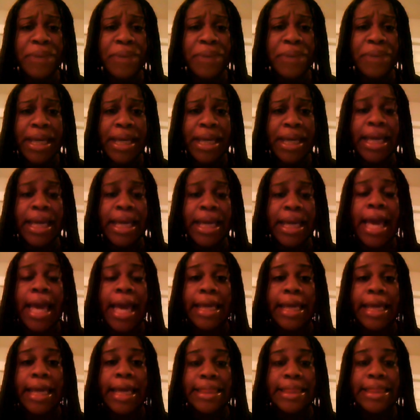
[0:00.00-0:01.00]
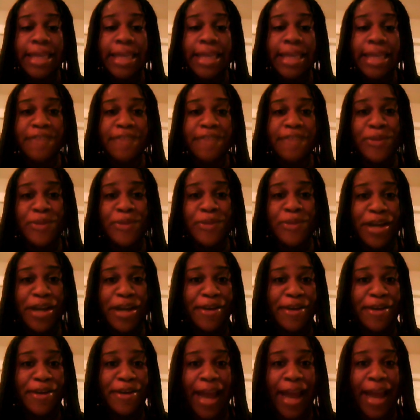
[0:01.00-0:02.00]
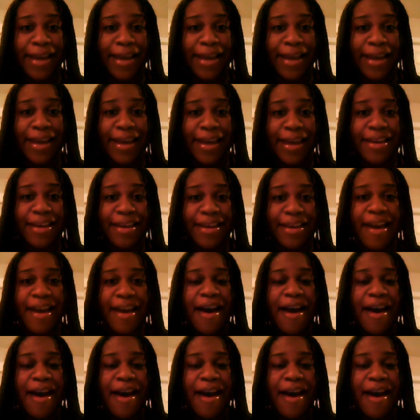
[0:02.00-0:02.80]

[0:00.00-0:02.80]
Three, leave the reader hanging.